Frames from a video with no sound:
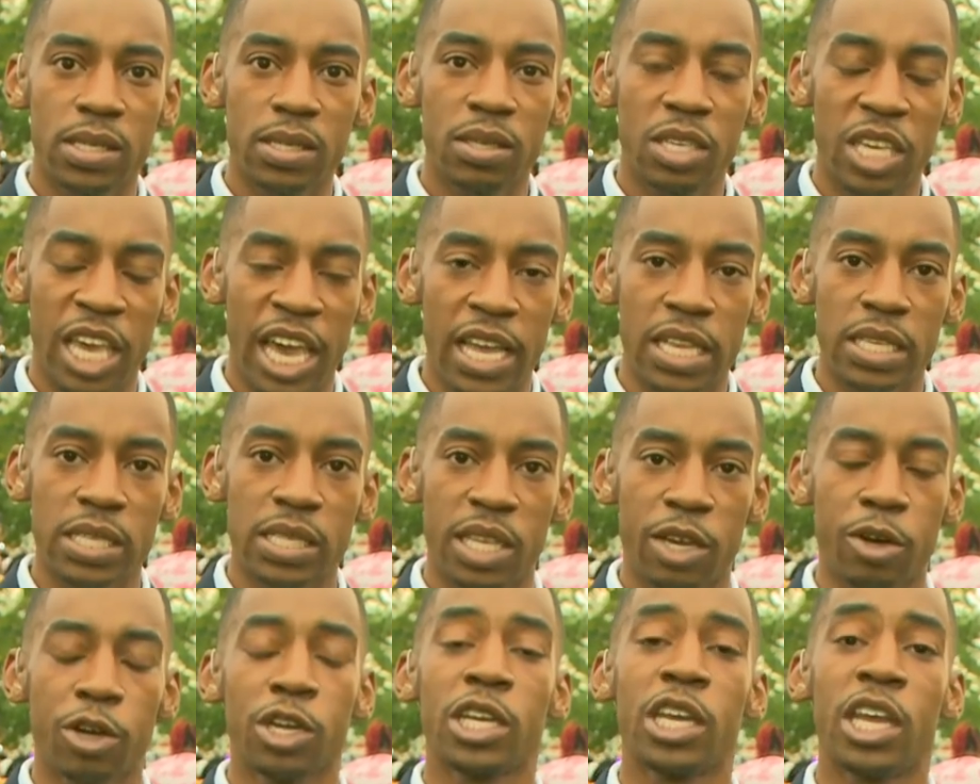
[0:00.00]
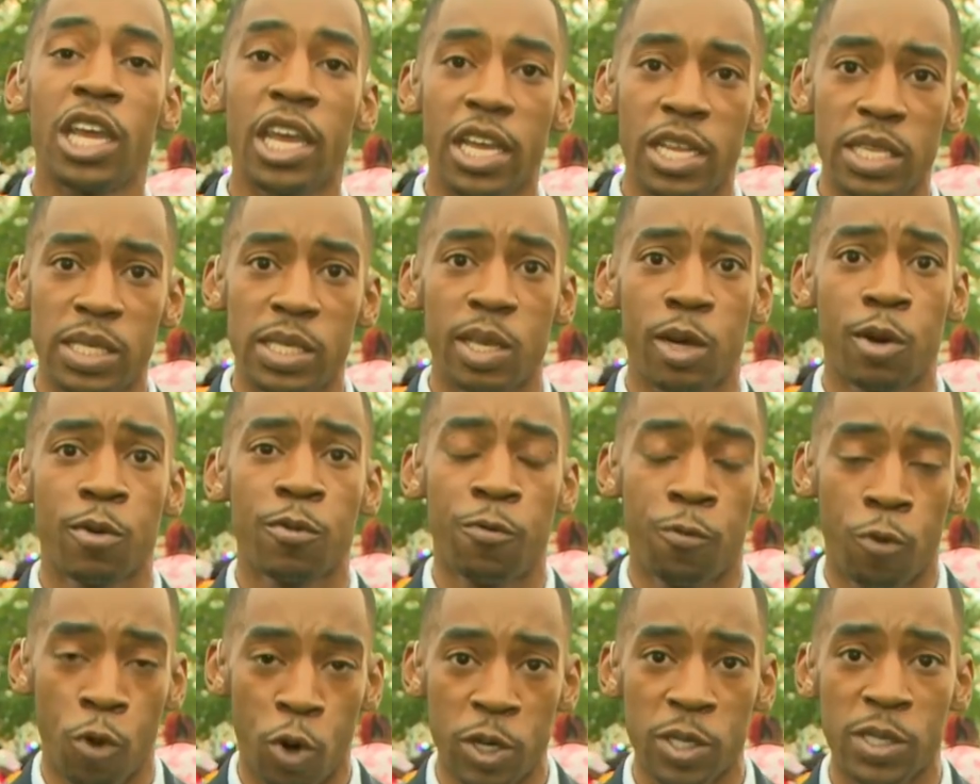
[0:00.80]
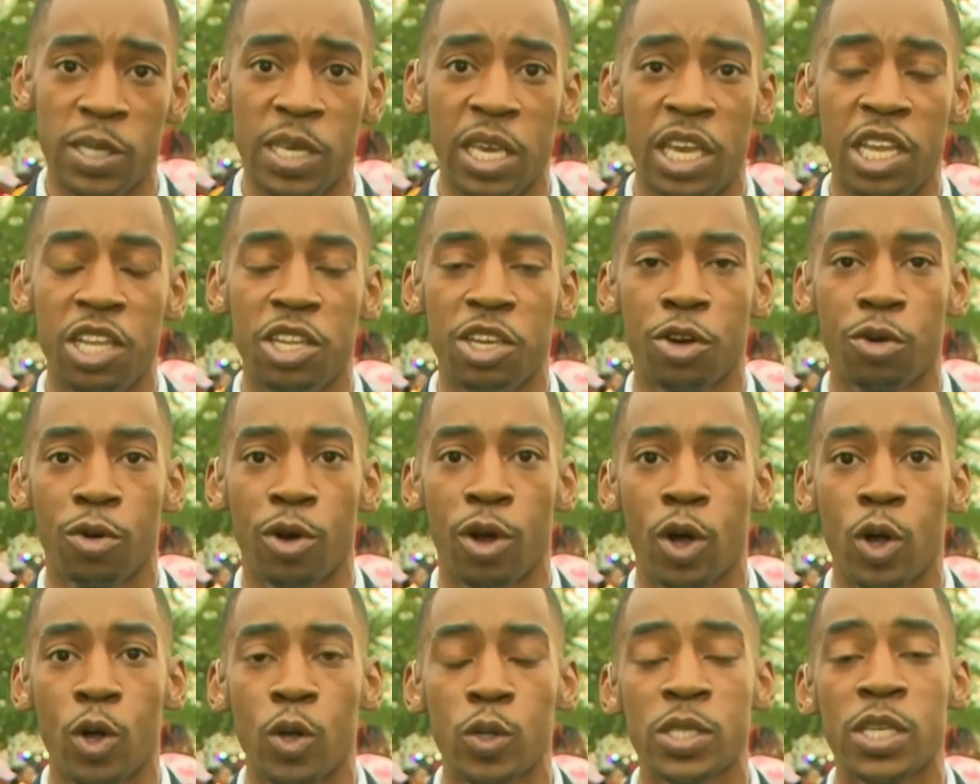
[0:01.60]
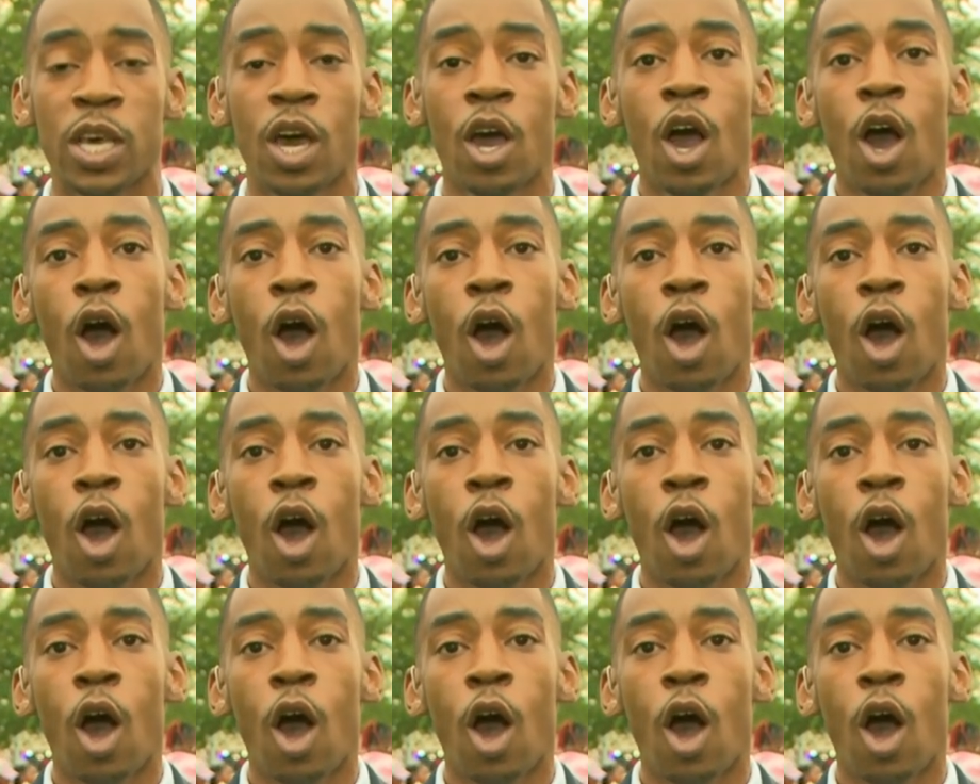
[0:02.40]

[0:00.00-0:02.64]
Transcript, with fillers: Yes, they're kids. They're 14-year-olds.